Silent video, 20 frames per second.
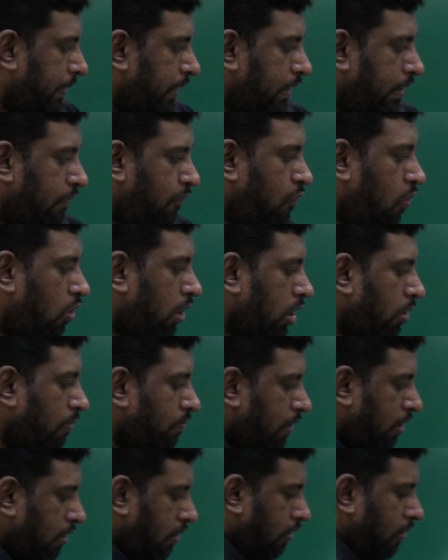the
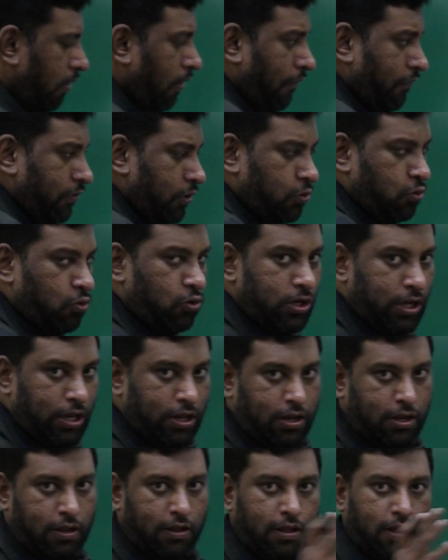volume of the
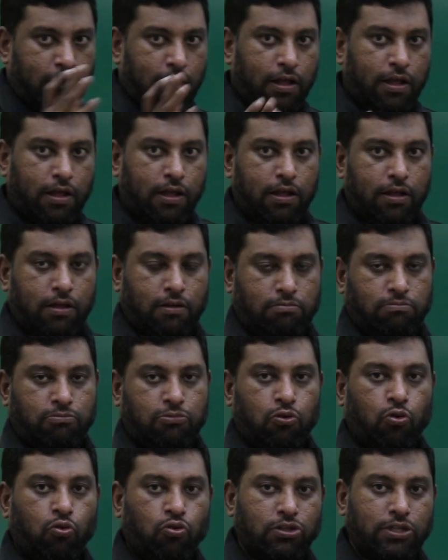
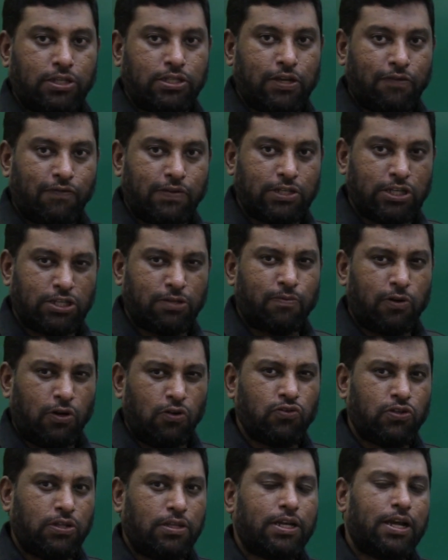total goods and services
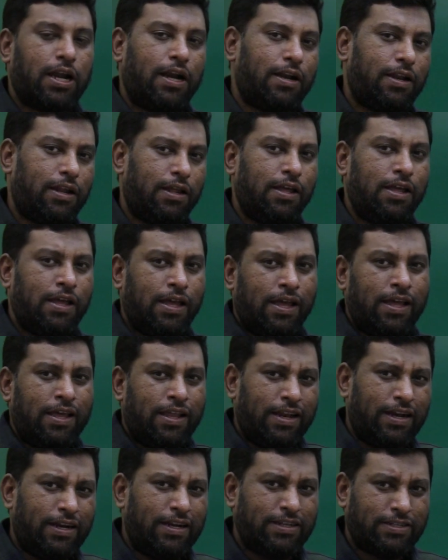produced in the country,
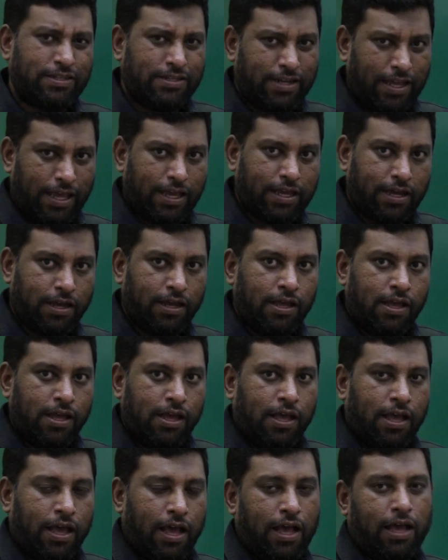let us take
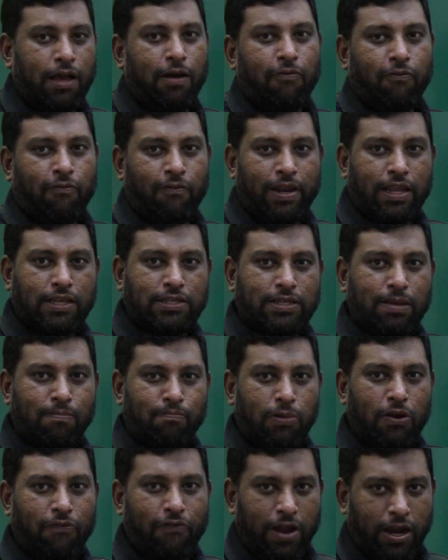a very
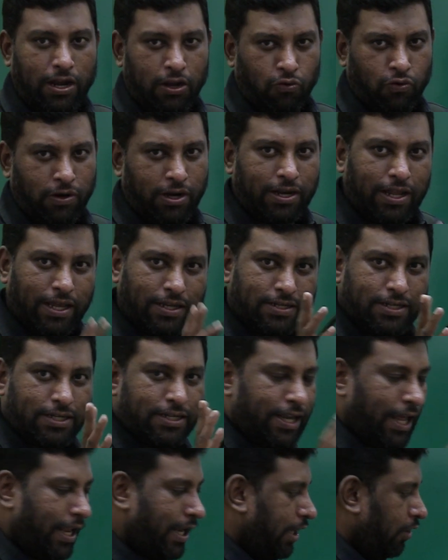simplified unit as
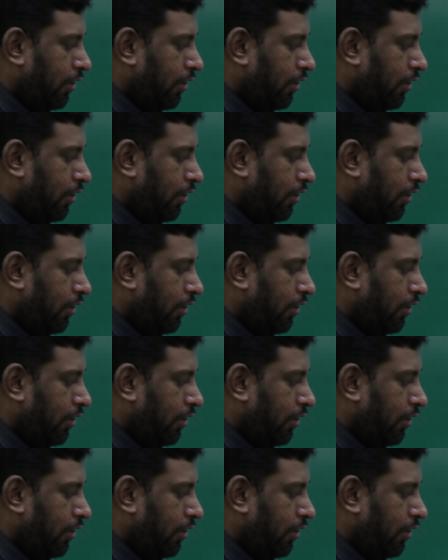10